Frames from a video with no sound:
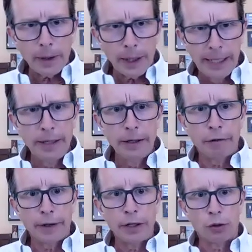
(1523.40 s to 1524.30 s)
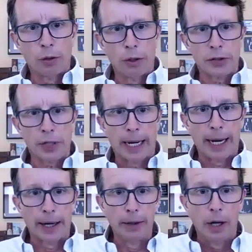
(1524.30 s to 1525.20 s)
individuals
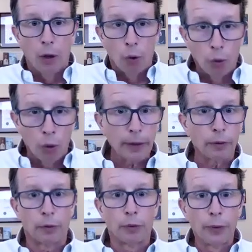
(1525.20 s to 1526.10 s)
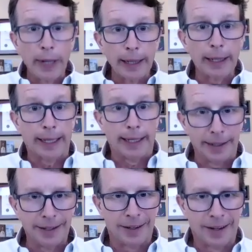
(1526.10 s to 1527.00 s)
on what
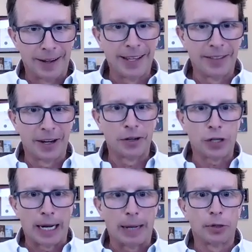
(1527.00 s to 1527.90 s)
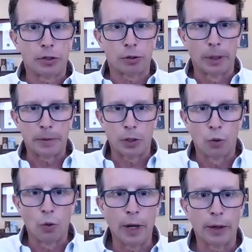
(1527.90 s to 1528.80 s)
really in their job
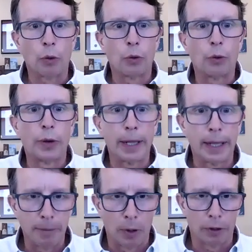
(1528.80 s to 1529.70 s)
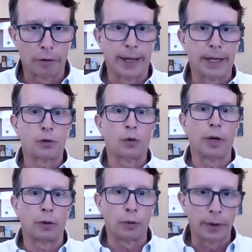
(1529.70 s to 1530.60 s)
description, what really motivates,
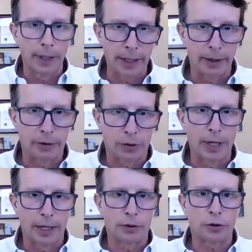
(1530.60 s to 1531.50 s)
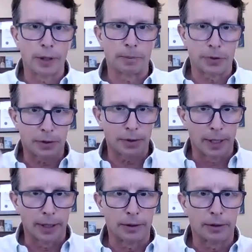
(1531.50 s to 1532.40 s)
what really trips
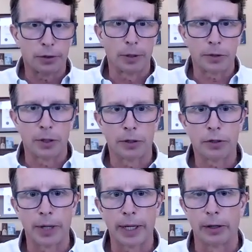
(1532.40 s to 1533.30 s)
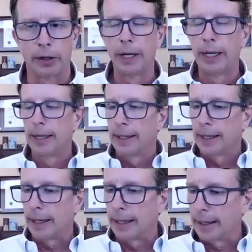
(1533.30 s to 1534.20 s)
their trigger,
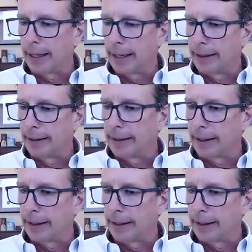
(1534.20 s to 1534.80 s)
and